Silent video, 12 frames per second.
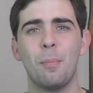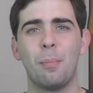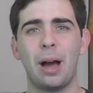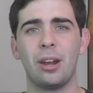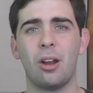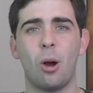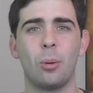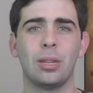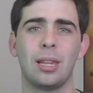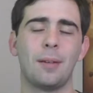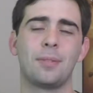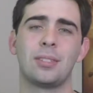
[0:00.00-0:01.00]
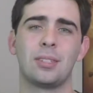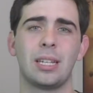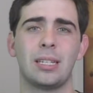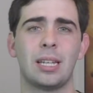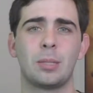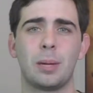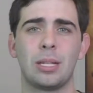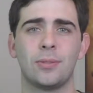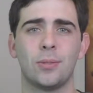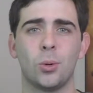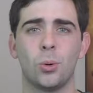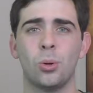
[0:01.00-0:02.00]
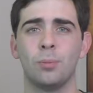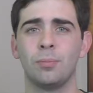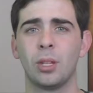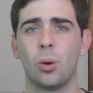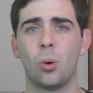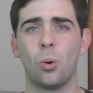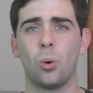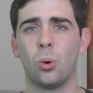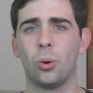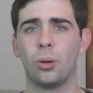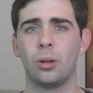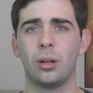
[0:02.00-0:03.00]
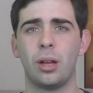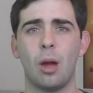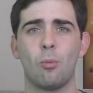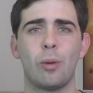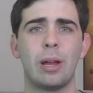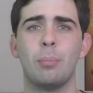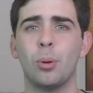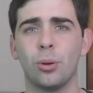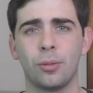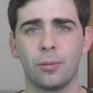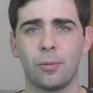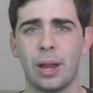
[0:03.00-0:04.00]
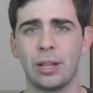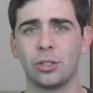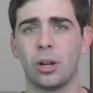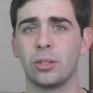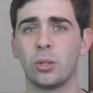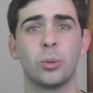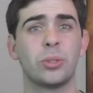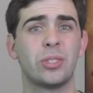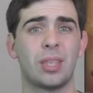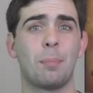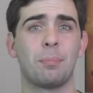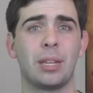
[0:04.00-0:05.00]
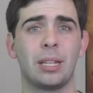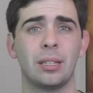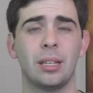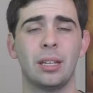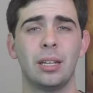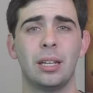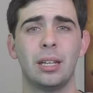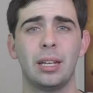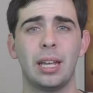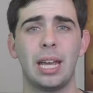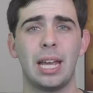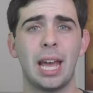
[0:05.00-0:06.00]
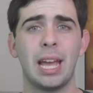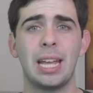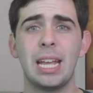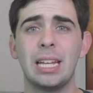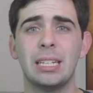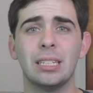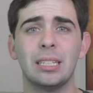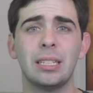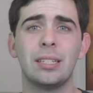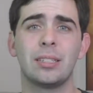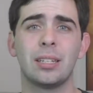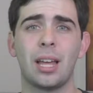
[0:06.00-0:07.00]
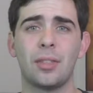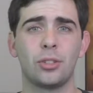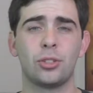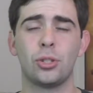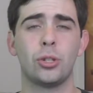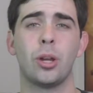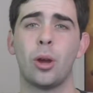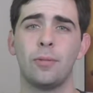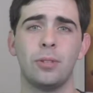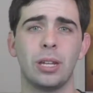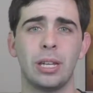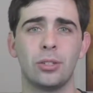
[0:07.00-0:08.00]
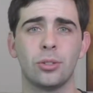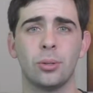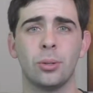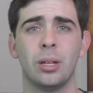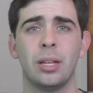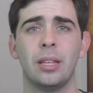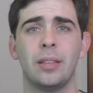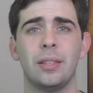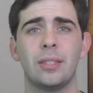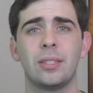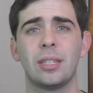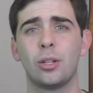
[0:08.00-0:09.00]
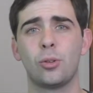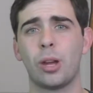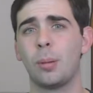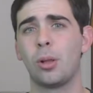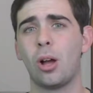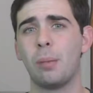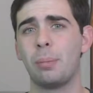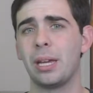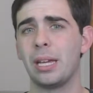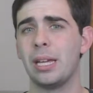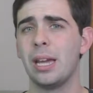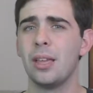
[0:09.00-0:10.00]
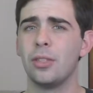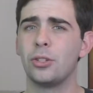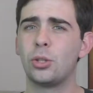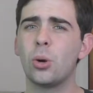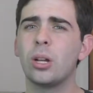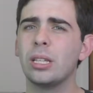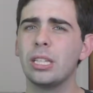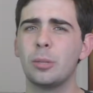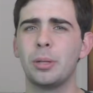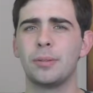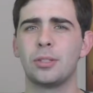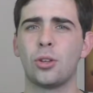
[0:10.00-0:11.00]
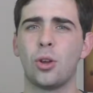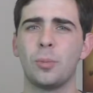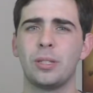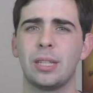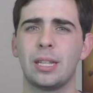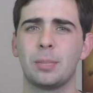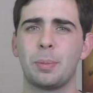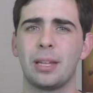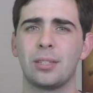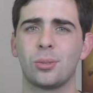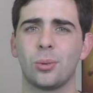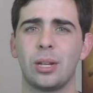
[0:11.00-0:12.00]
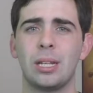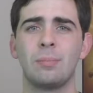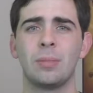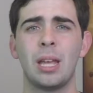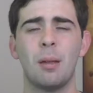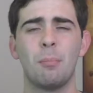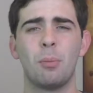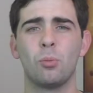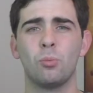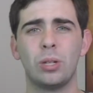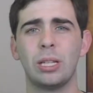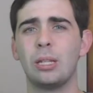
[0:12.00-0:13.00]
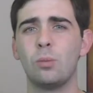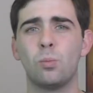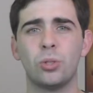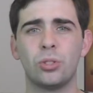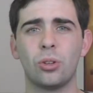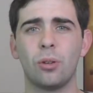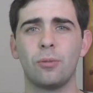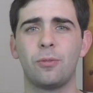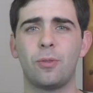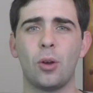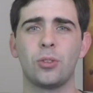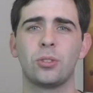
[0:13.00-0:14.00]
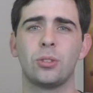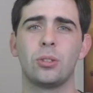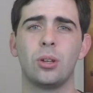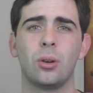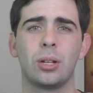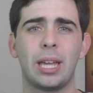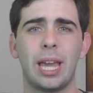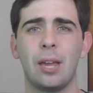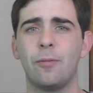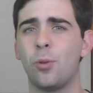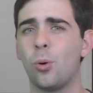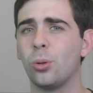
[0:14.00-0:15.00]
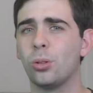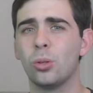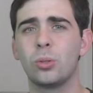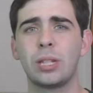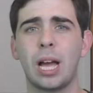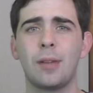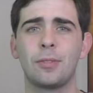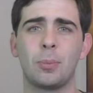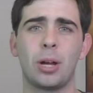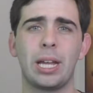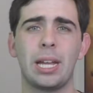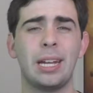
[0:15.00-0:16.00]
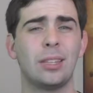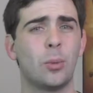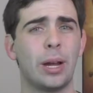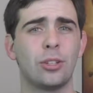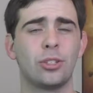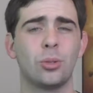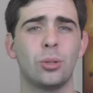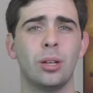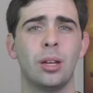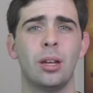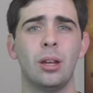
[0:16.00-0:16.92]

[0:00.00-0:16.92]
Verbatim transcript: But I would love to see a Dead Space four or a reboot of the franchise or something. E A, enlist another studio if you need to. This is an incredible I P that took a little bit of a turn with Dead Space three, but really was not fostered, cared for, looked after by E A the way it should.